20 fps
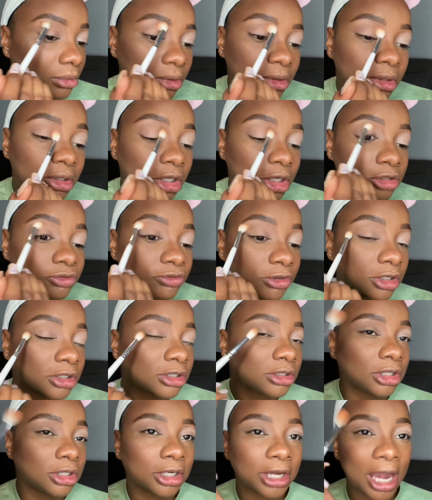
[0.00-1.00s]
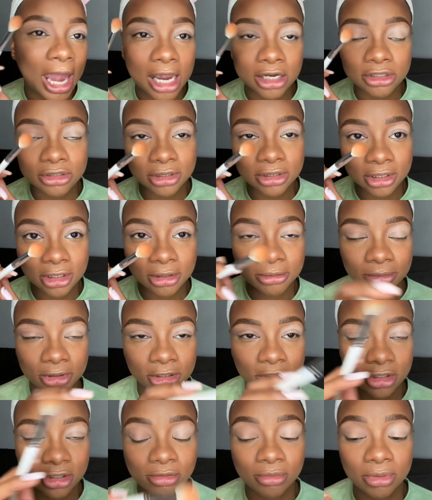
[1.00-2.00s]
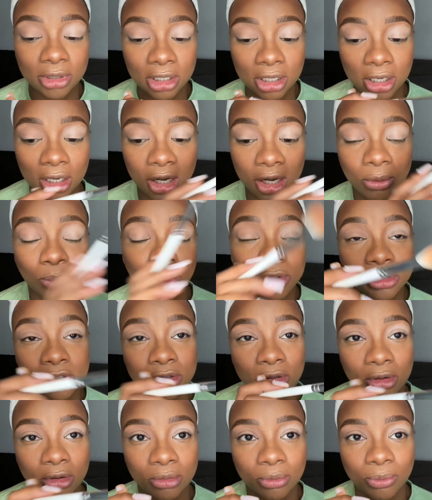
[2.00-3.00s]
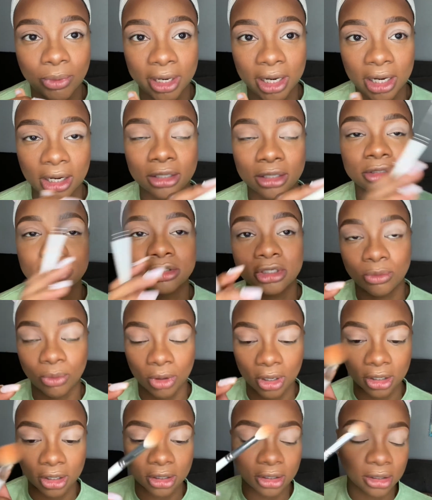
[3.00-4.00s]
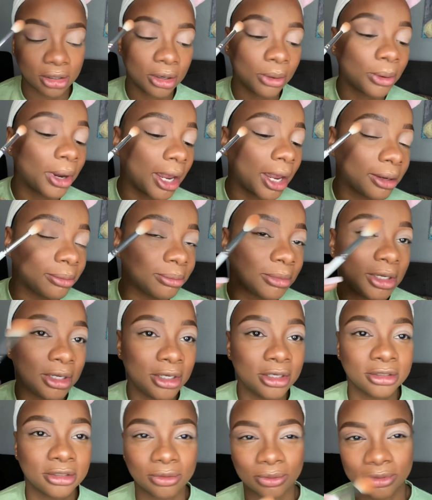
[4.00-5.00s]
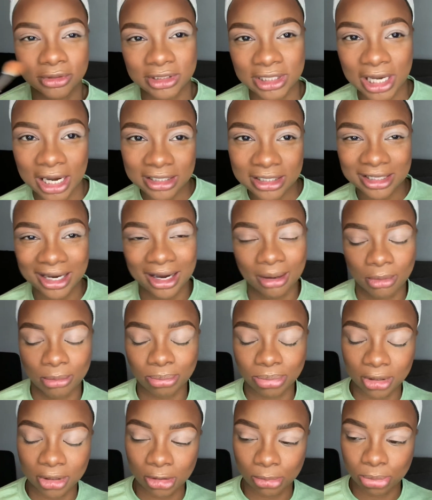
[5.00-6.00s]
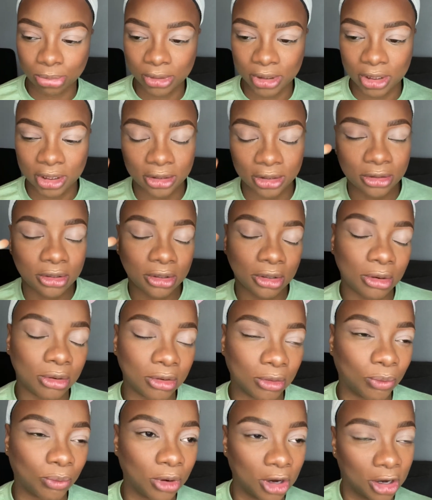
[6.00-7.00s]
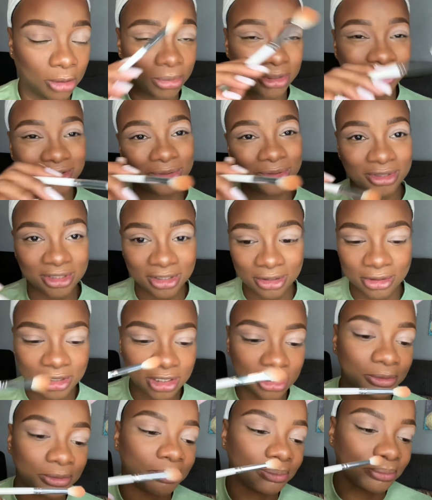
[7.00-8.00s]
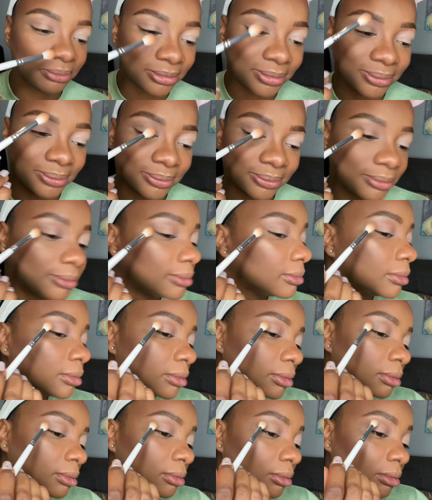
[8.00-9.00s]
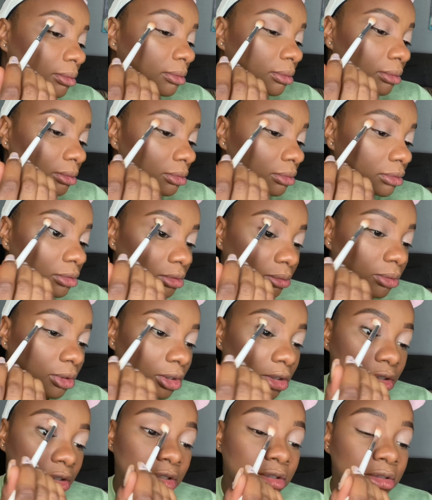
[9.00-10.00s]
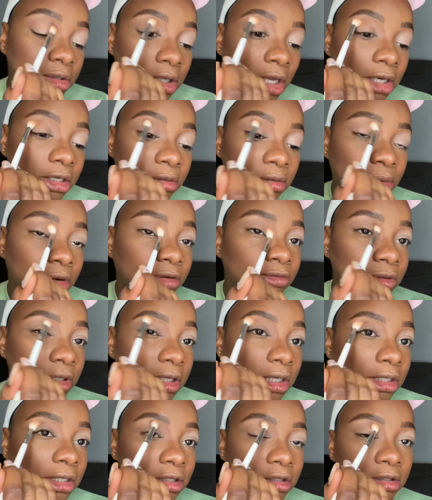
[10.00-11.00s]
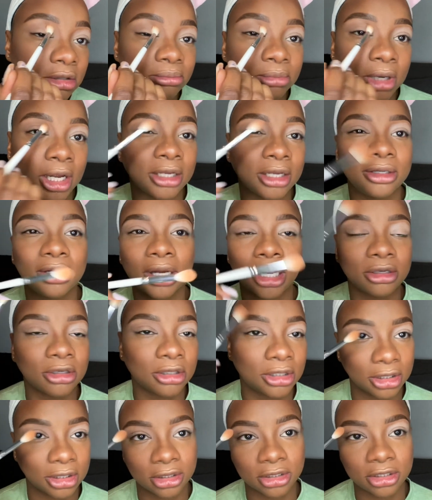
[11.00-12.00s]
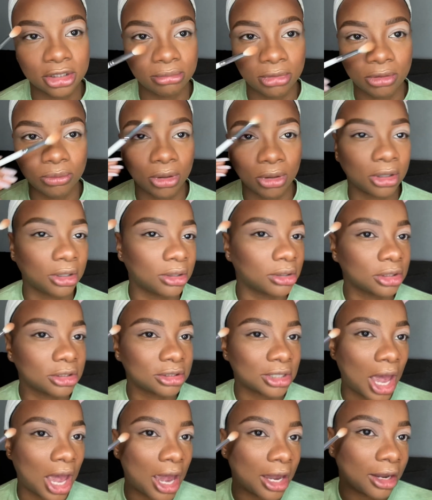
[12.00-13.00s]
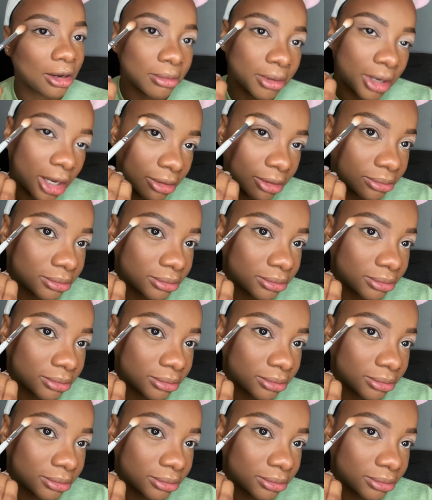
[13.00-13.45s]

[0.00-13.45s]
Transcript: This first look, Ashley, is gonna be what you gonna wear to work, okay? So it's daytime appropriate, you can go to work, but you still cute. So we're gonna just do that to both lids. But you guys are only gonna see me work on this eye, okay?